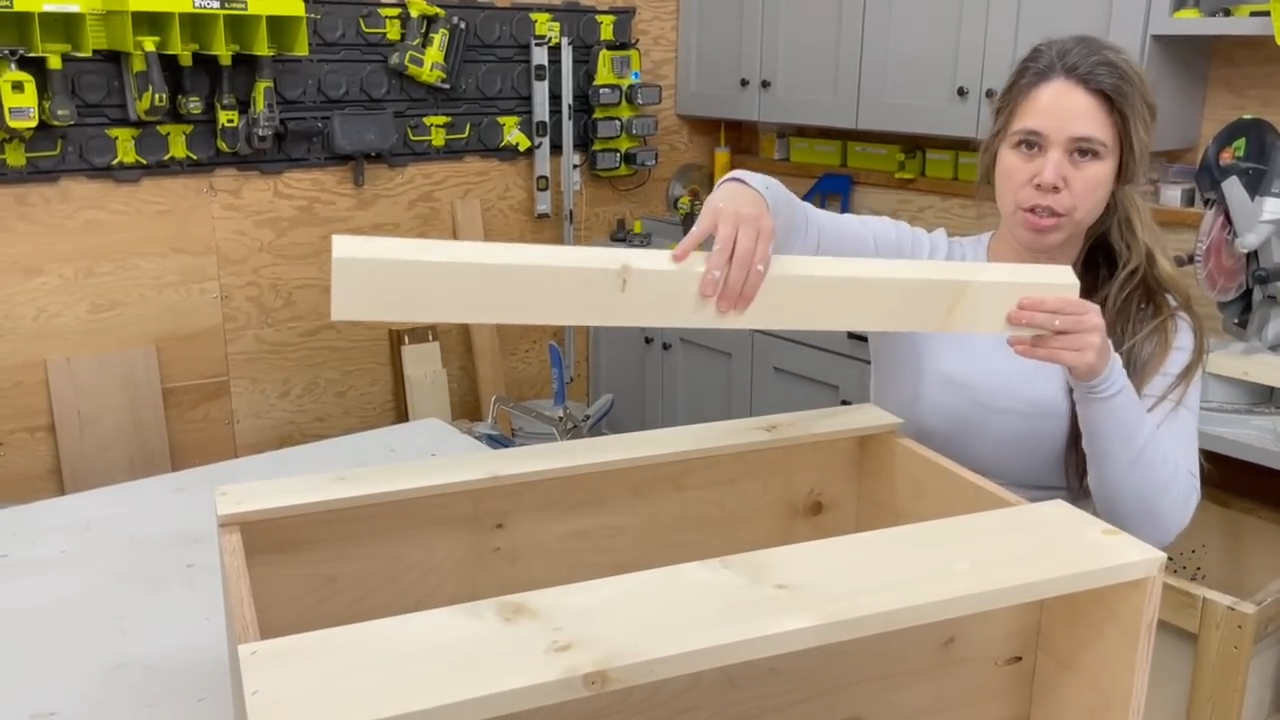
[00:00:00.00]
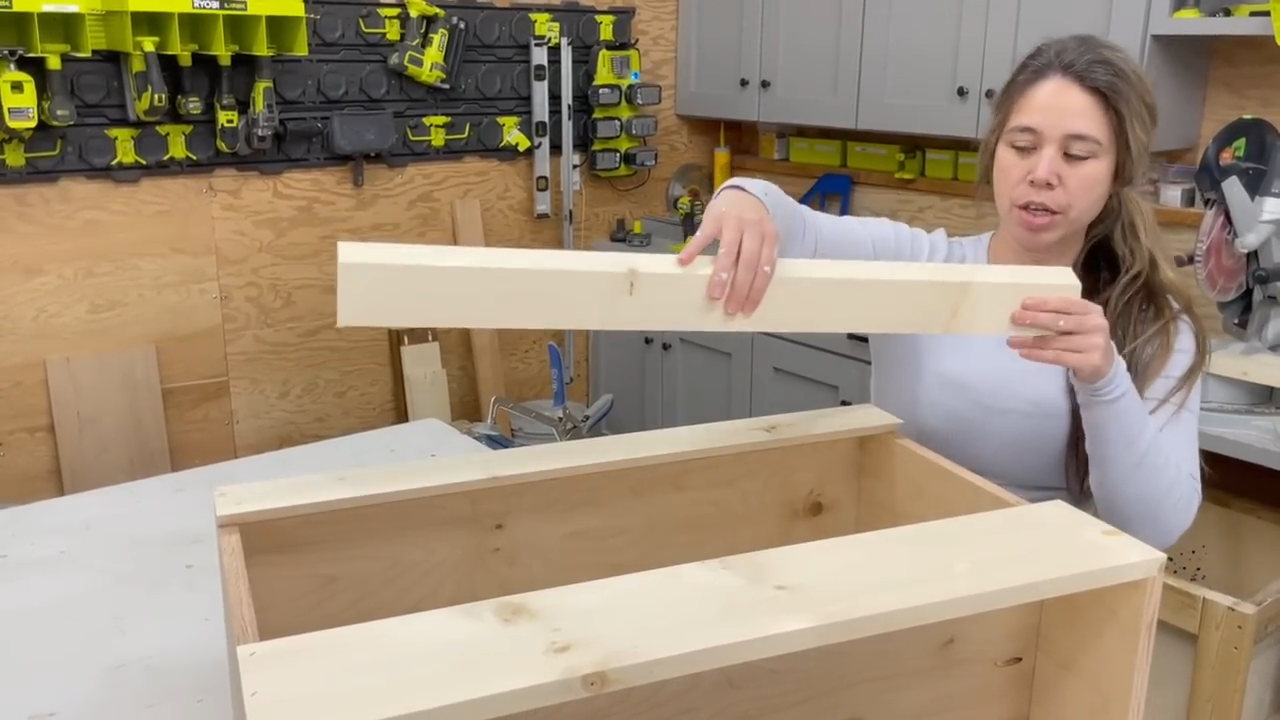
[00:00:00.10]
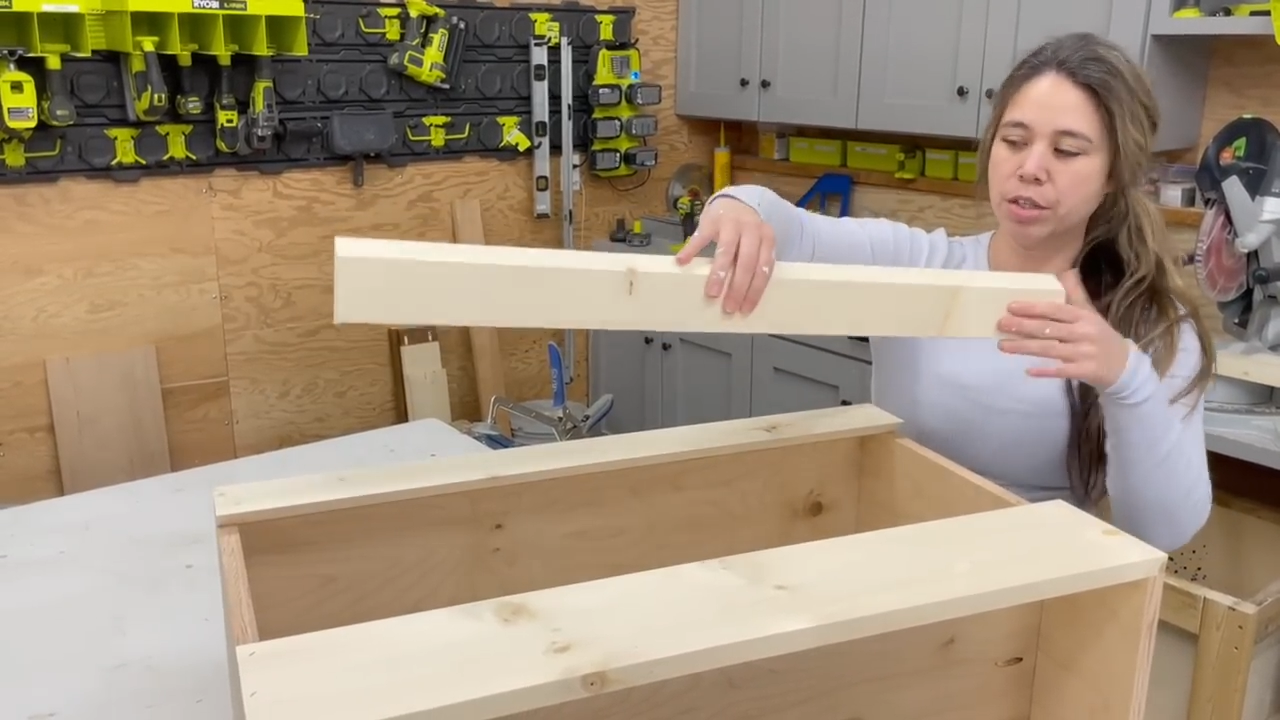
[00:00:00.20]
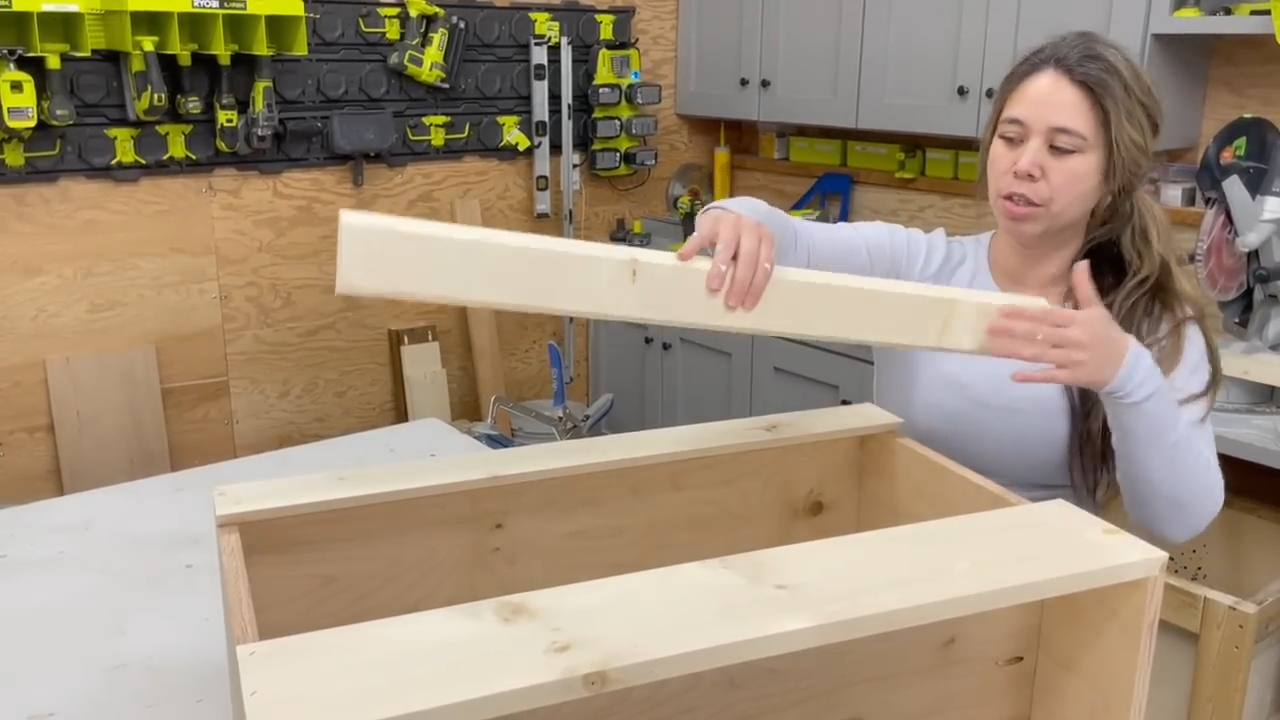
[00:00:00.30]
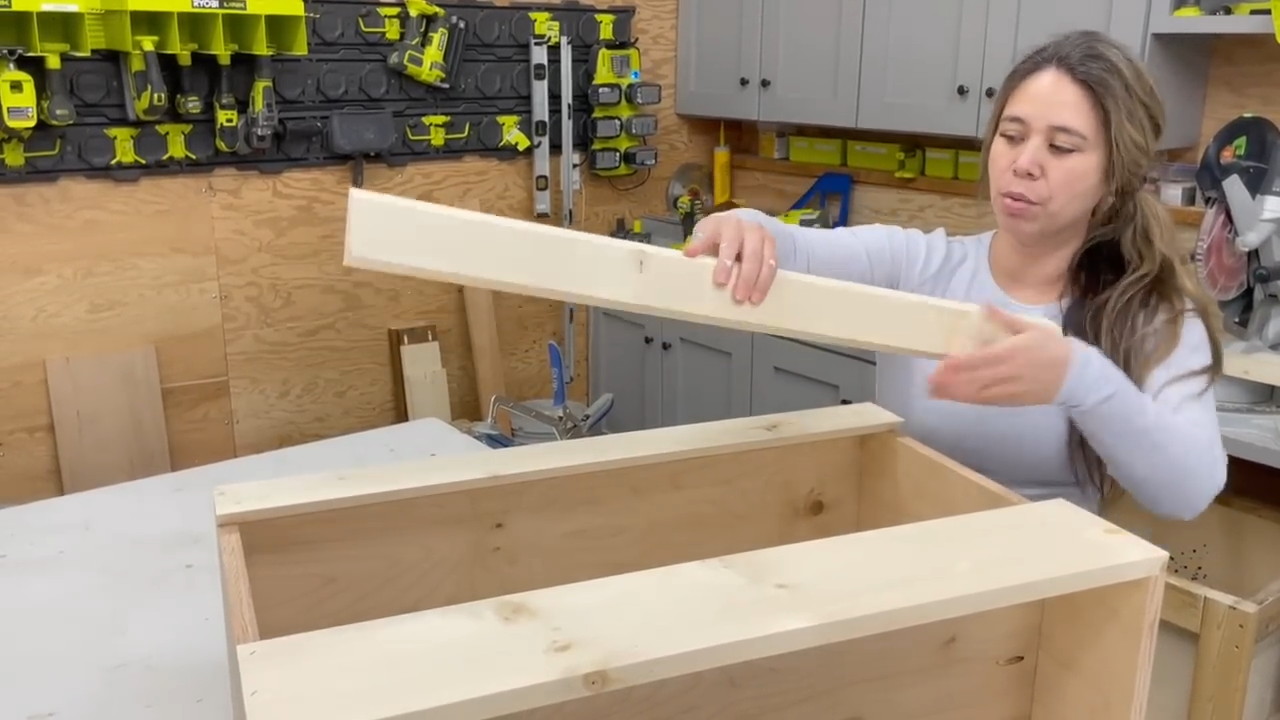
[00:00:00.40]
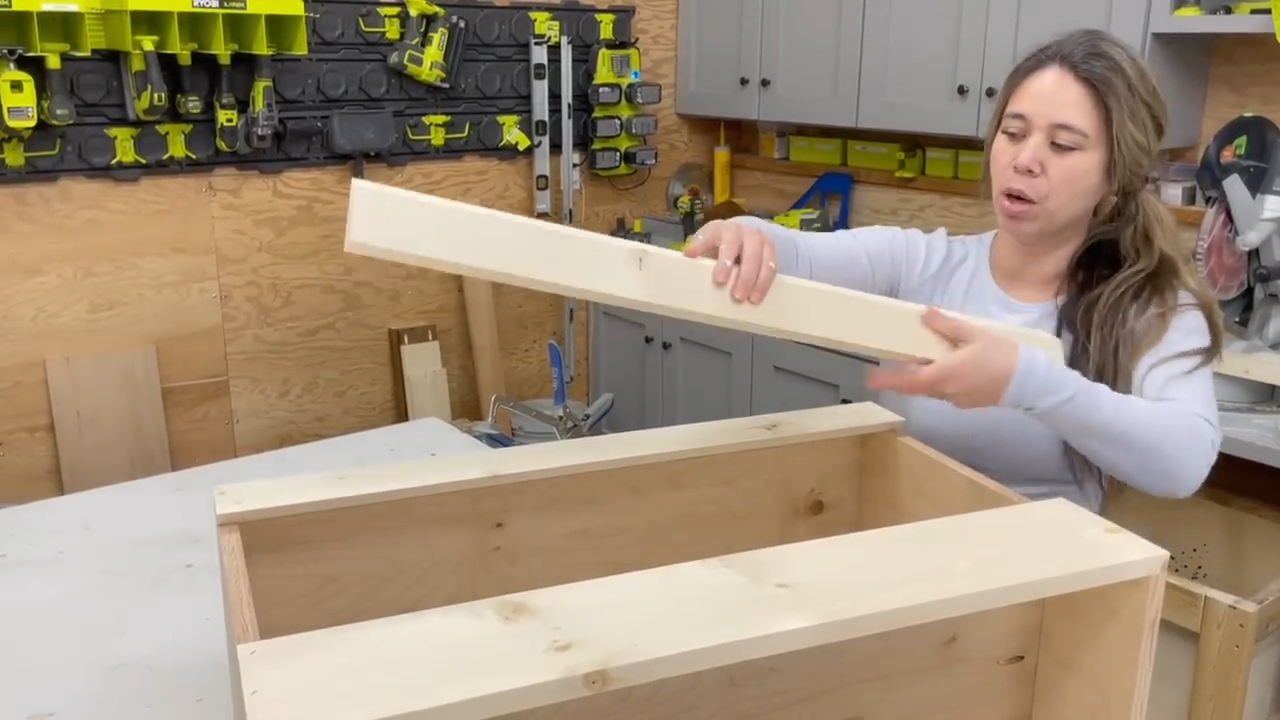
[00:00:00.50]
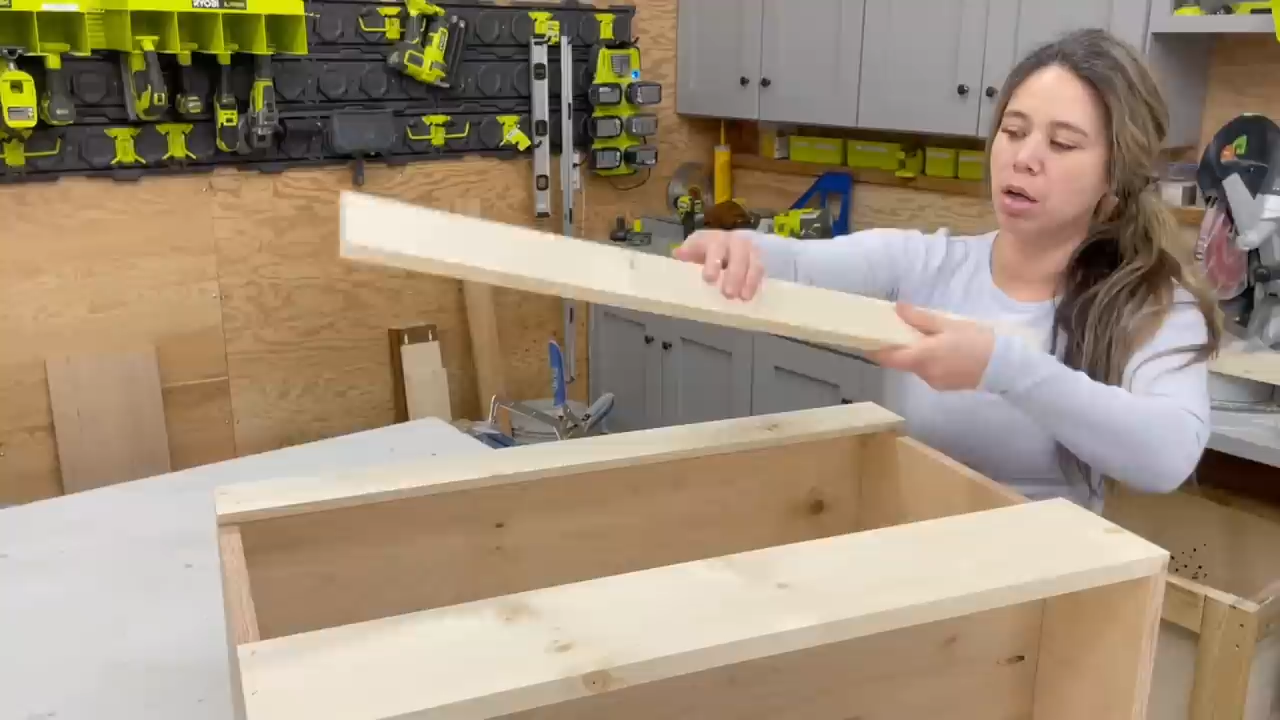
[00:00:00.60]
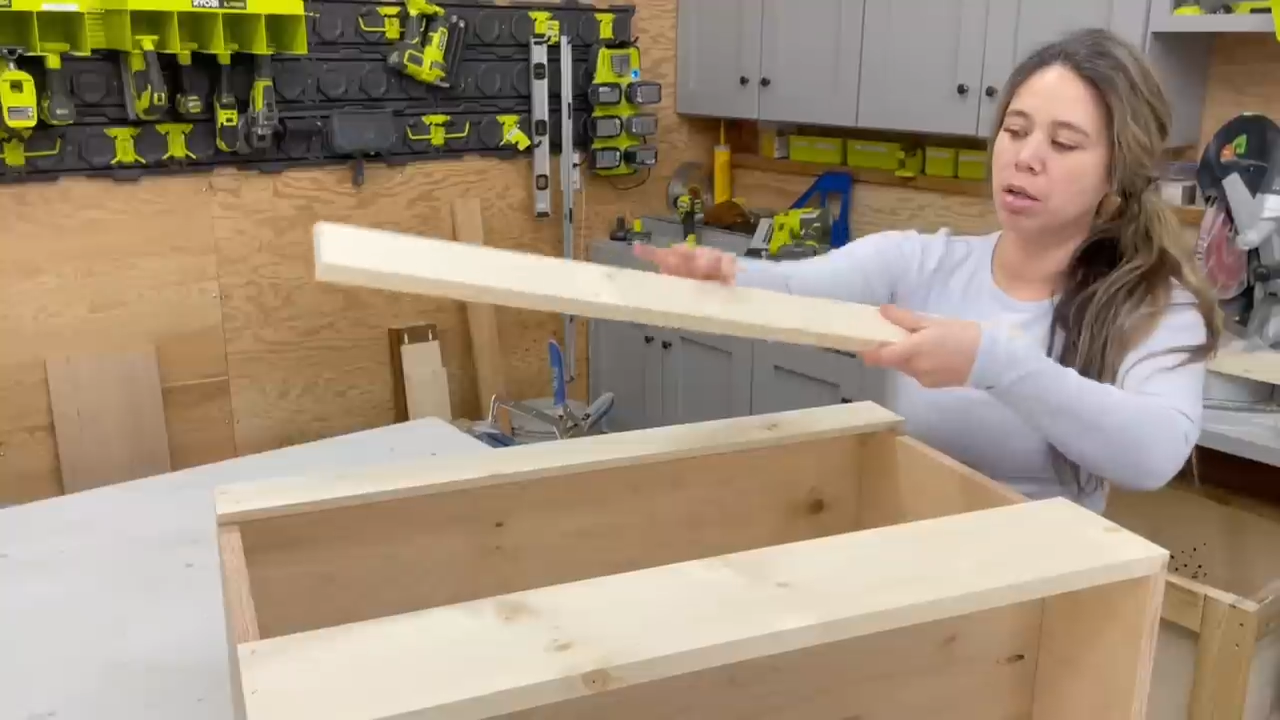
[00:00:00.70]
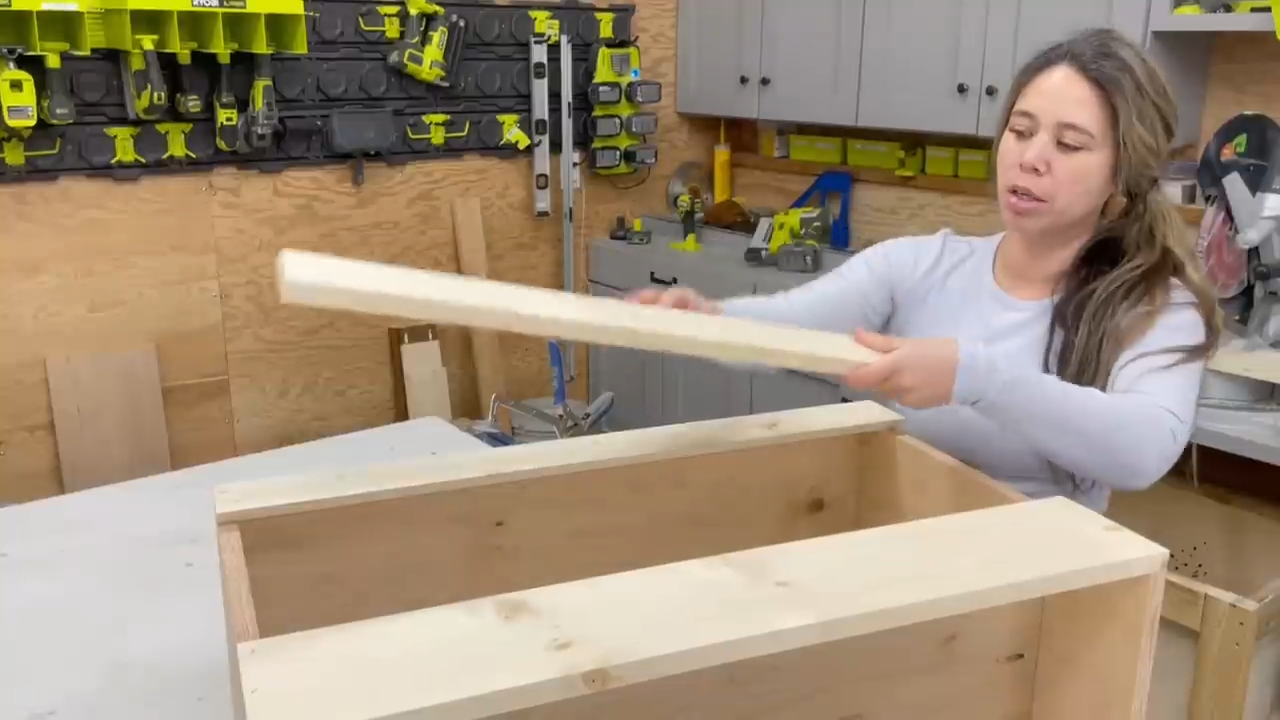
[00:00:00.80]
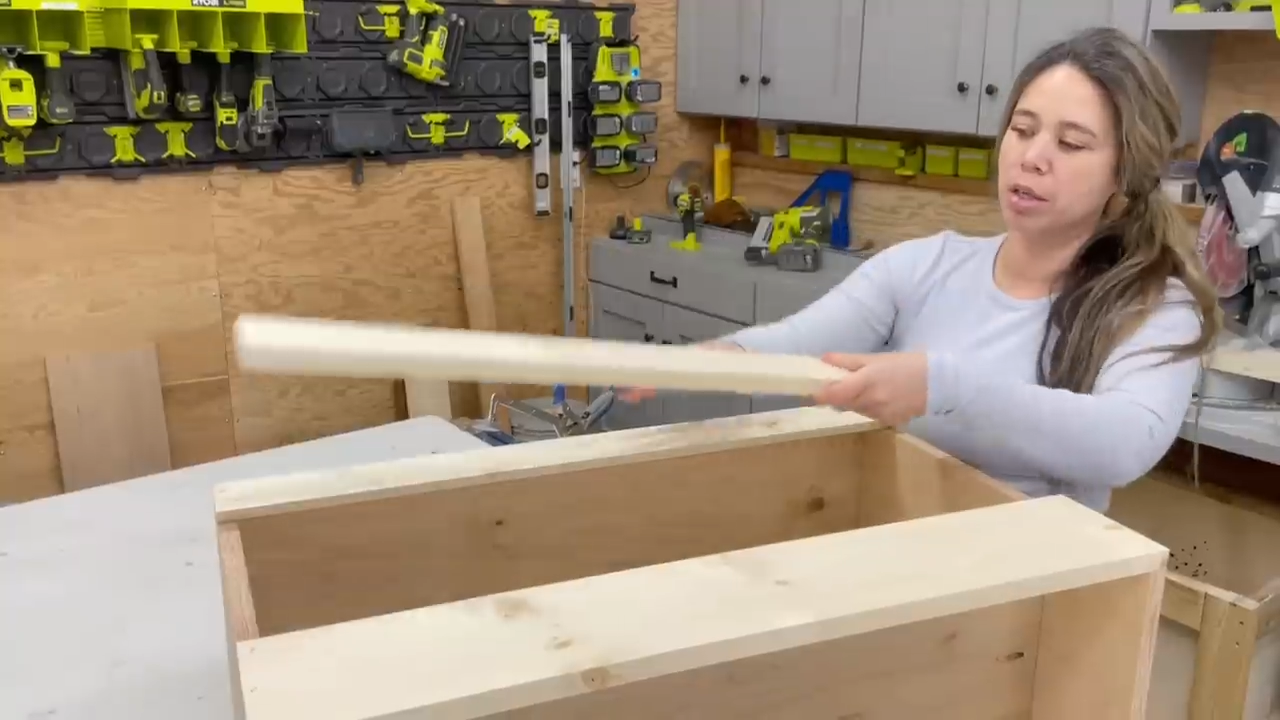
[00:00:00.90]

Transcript: studs in the wall